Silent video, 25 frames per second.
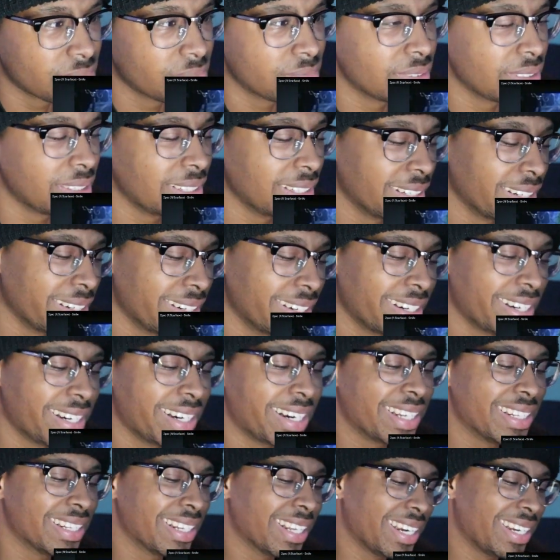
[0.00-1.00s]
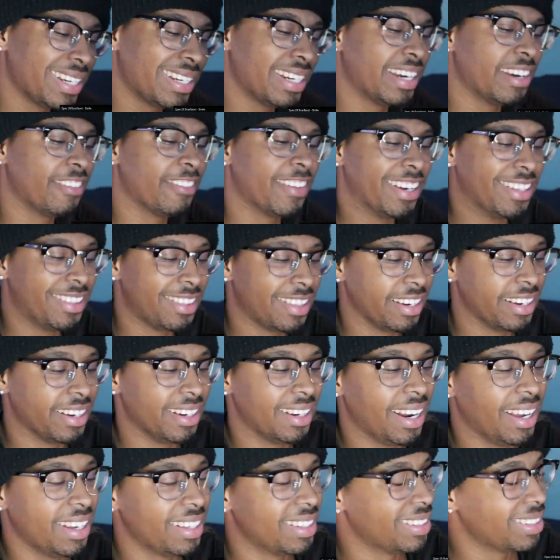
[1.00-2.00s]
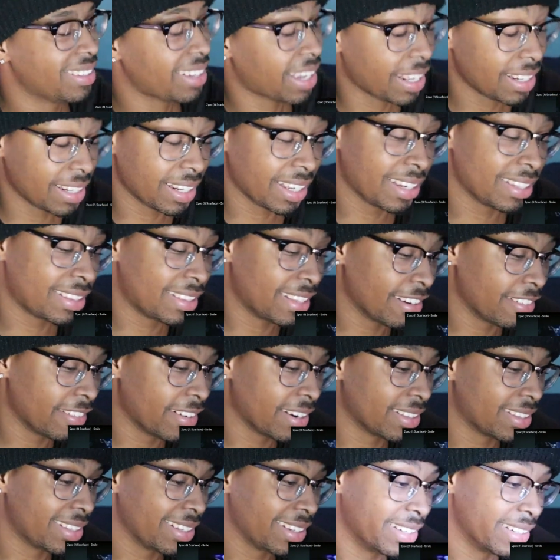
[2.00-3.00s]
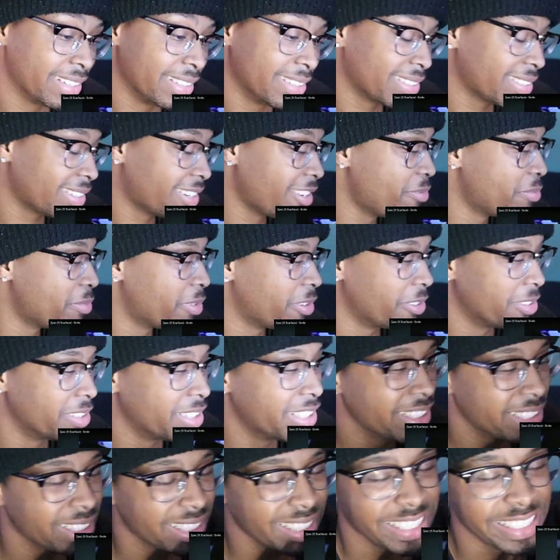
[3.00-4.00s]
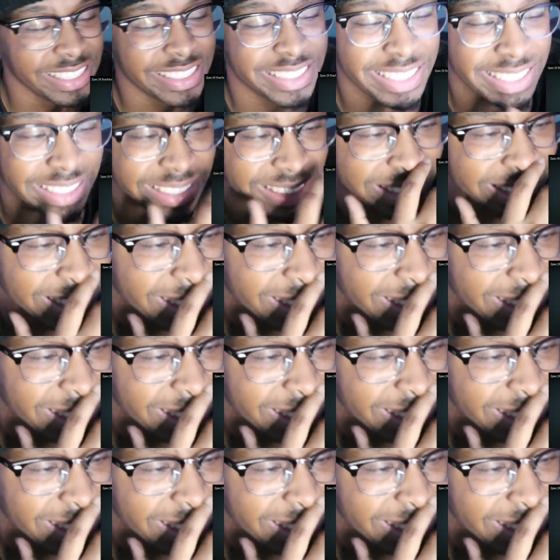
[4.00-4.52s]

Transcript: Yeah, I like that right there. Come on. Listen.